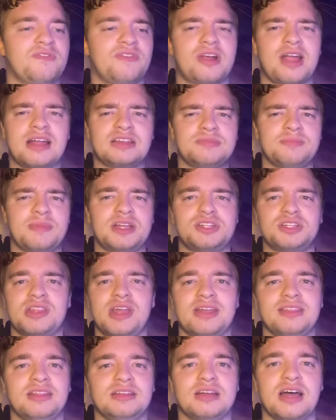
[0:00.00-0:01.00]
Forgot to mention
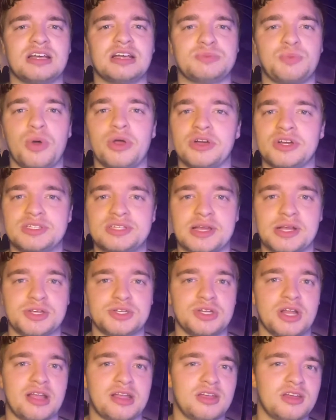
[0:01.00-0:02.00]
that in the non-spoiler
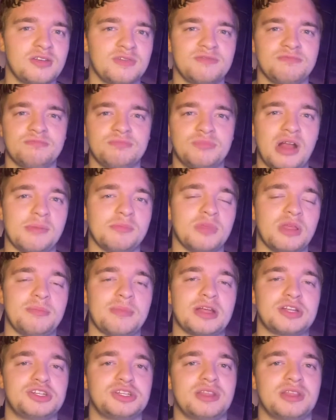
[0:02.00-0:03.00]
section. I could have probably
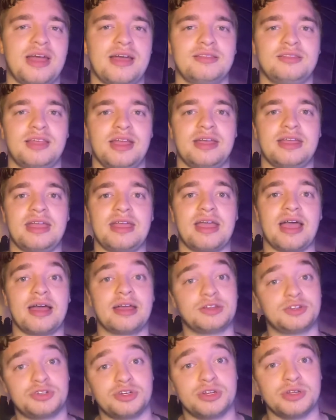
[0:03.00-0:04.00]
mentioned that he got
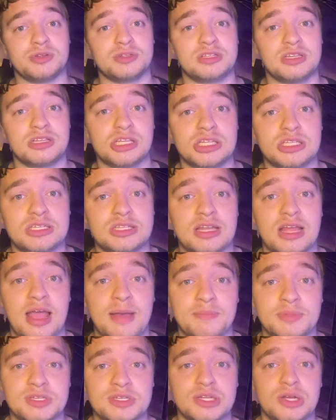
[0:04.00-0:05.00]
introduced in this
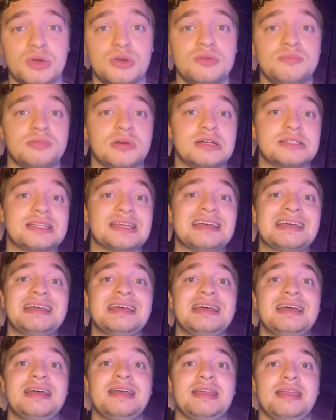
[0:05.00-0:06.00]
episode. But
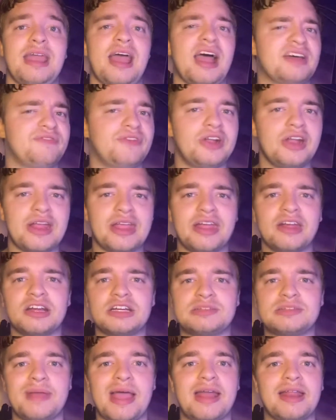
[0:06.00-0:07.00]
yeah, very
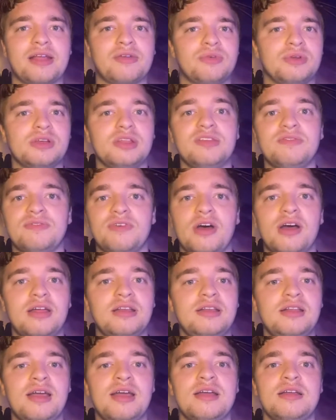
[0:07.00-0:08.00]
charismatic, really fun.